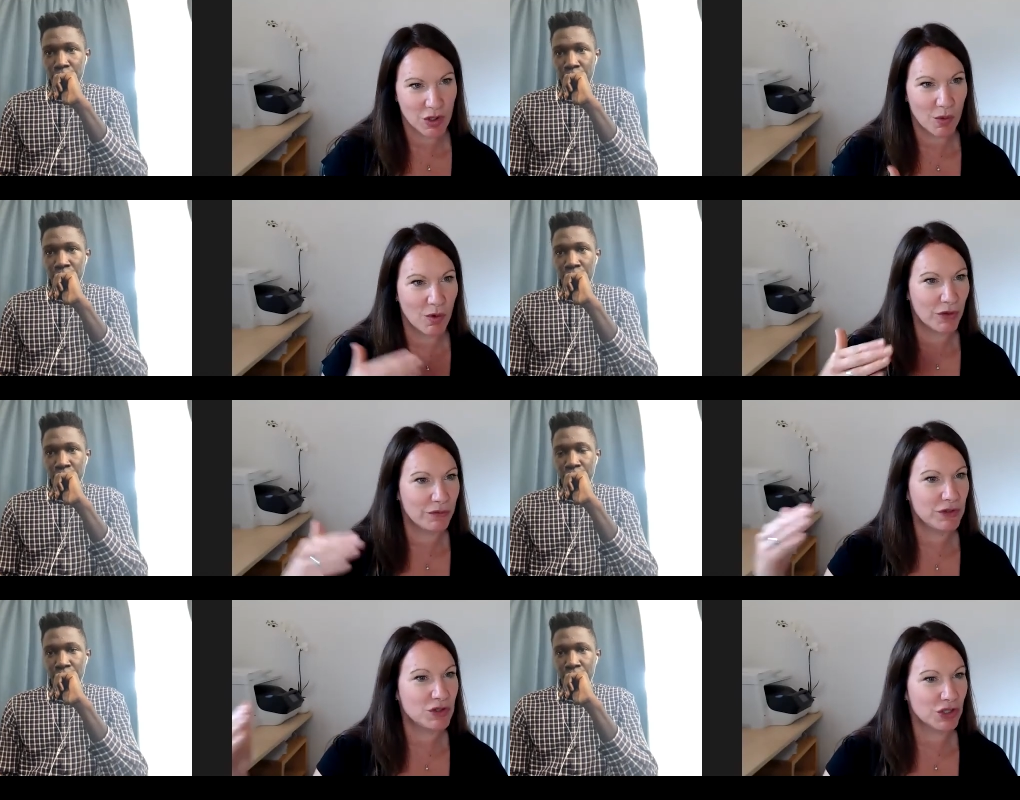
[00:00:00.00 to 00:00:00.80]
Speaker 1: not what
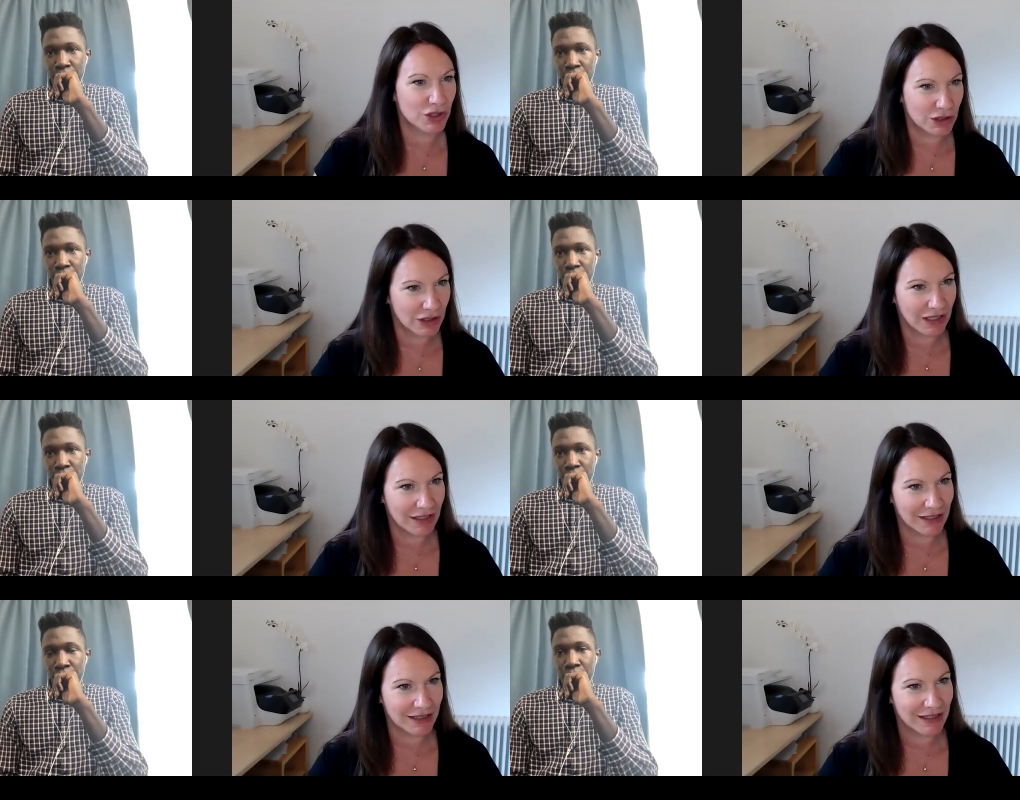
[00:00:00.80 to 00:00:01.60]
the future could look
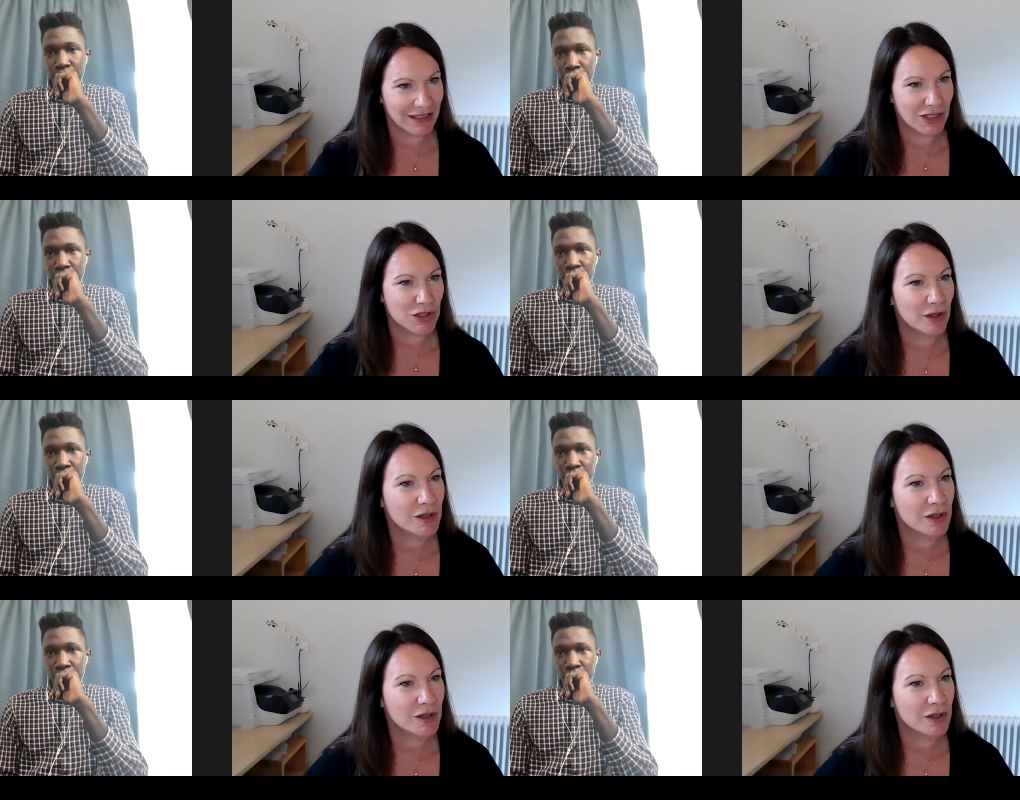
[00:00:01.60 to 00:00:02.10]
like. Mm-hmm. Do you mm-hmm.